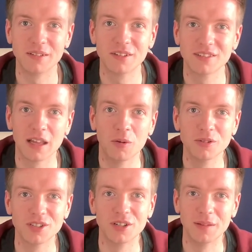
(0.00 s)
because that
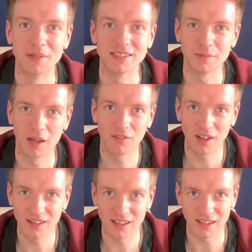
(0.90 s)
also limits the amount of
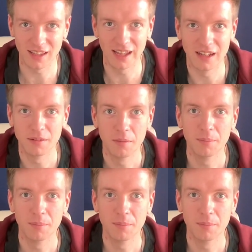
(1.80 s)
light that can get in.